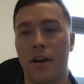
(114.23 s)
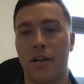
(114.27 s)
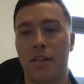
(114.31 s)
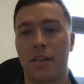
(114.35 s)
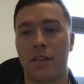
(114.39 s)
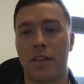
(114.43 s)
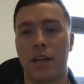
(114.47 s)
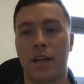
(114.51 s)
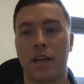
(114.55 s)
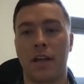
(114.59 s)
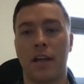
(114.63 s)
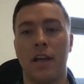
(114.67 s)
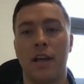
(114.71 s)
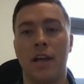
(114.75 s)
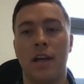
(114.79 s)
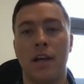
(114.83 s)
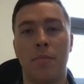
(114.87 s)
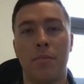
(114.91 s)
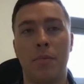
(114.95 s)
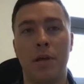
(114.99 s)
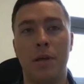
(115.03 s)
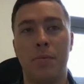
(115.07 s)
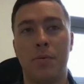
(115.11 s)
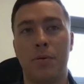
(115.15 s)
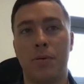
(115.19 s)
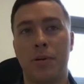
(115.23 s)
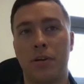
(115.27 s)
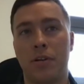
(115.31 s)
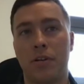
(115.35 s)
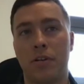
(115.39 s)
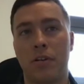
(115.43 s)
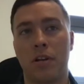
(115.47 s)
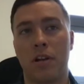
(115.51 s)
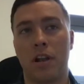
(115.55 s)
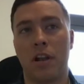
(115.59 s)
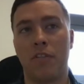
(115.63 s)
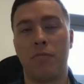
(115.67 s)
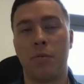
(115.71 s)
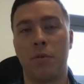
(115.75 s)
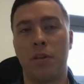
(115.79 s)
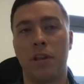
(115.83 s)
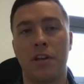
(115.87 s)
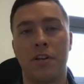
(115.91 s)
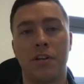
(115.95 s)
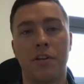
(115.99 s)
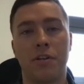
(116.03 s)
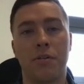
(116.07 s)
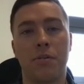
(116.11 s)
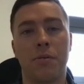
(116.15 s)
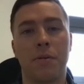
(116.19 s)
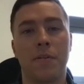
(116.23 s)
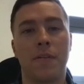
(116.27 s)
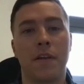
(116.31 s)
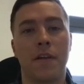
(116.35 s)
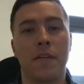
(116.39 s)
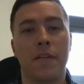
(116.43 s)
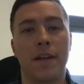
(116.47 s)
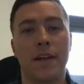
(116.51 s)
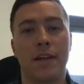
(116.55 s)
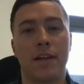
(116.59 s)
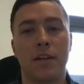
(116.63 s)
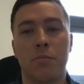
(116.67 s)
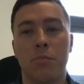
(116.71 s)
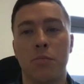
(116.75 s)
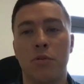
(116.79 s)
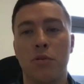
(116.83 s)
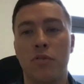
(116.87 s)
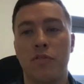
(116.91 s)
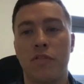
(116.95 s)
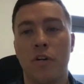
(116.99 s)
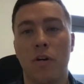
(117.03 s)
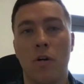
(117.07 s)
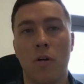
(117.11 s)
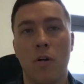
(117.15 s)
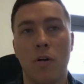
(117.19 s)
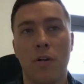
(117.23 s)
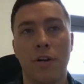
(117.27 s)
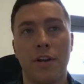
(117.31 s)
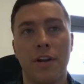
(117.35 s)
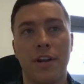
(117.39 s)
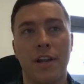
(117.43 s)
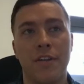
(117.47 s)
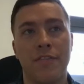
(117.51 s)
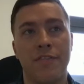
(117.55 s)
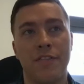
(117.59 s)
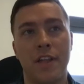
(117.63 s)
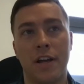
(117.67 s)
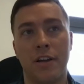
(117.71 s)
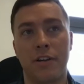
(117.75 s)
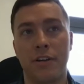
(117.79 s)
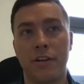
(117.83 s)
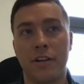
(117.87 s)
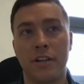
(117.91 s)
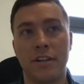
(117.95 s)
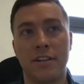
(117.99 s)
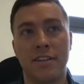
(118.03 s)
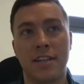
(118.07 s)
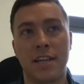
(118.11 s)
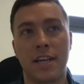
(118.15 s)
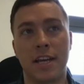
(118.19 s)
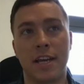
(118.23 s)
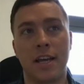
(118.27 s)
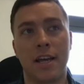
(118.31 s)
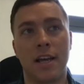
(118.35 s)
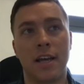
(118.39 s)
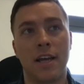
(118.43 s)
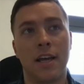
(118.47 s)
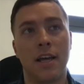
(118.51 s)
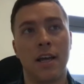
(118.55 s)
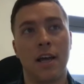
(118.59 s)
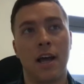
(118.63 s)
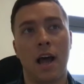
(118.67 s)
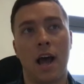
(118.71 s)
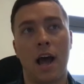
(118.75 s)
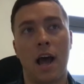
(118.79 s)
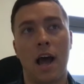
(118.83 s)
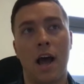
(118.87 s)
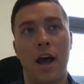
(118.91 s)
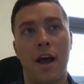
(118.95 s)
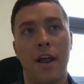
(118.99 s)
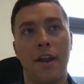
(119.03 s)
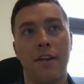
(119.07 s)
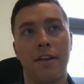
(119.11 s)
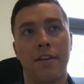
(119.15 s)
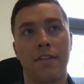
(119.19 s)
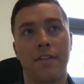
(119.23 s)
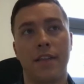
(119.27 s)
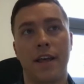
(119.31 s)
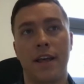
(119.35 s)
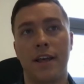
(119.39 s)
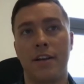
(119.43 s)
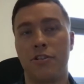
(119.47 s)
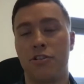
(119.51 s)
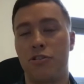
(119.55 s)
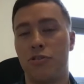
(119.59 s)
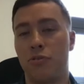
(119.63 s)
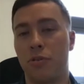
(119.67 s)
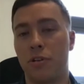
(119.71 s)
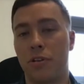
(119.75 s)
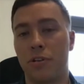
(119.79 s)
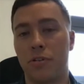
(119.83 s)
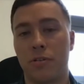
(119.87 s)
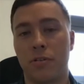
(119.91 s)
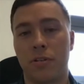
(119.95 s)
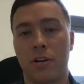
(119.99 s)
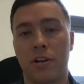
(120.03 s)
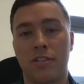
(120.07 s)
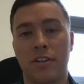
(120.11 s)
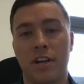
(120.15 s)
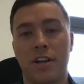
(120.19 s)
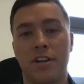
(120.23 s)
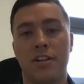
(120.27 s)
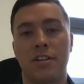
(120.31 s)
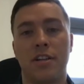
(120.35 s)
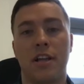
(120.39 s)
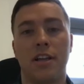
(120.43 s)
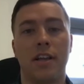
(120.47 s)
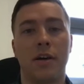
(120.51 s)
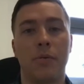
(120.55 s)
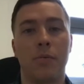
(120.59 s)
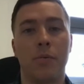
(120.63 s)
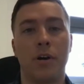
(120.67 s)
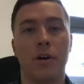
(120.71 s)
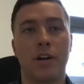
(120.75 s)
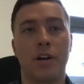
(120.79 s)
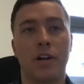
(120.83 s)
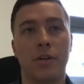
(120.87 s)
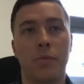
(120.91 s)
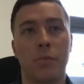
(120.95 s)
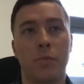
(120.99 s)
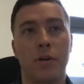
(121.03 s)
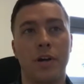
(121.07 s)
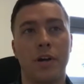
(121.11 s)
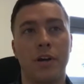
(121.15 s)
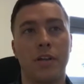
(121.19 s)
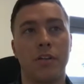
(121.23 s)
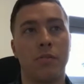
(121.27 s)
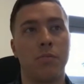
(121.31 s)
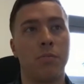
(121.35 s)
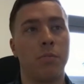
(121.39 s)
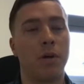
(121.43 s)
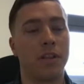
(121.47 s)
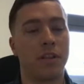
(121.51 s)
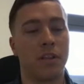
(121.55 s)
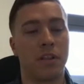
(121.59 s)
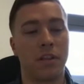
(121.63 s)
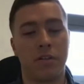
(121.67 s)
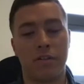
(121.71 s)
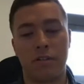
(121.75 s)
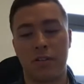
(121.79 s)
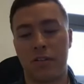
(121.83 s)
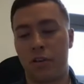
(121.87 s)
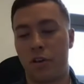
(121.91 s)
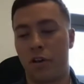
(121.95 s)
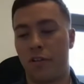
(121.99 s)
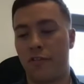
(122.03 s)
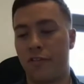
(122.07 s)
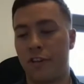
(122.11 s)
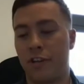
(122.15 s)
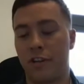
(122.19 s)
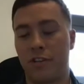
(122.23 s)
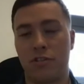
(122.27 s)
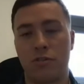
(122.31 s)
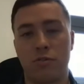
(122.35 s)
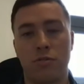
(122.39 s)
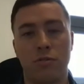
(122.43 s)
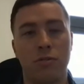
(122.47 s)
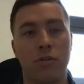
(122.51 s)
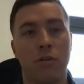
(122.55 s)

I think people can love what they do and they can move on, and if they're good at it and they enjoy the organization that they're working with, whether they're in the office